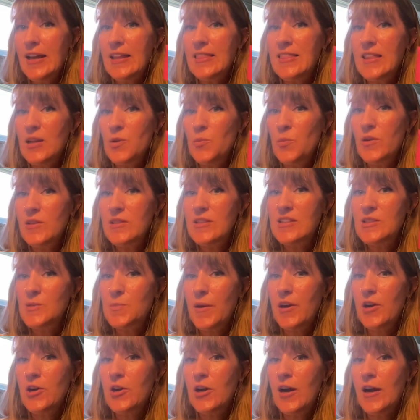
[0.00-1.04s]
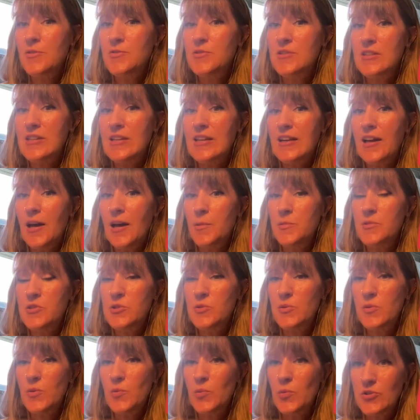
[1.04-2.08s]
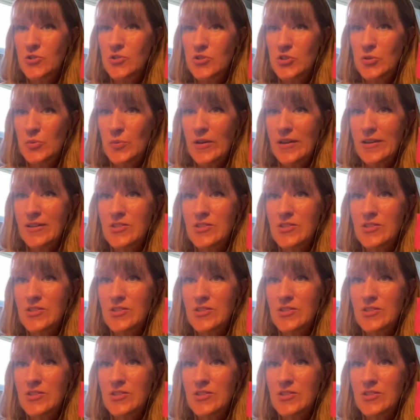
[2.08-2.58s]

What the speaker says: than what these paragraphs leading up to it were doing.